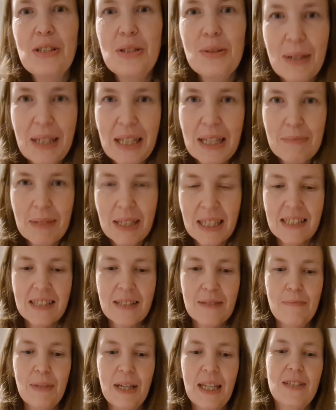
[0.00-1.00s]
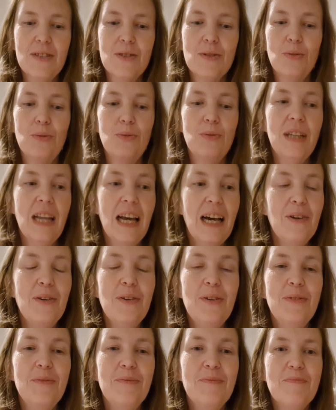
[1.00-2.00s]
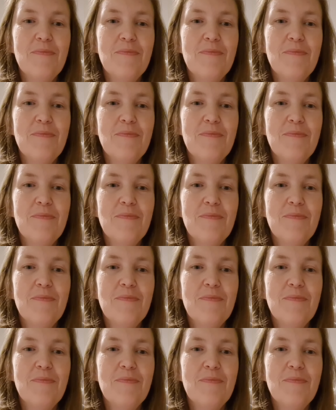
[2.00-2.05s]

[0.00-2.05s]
20 minutes in bed, so now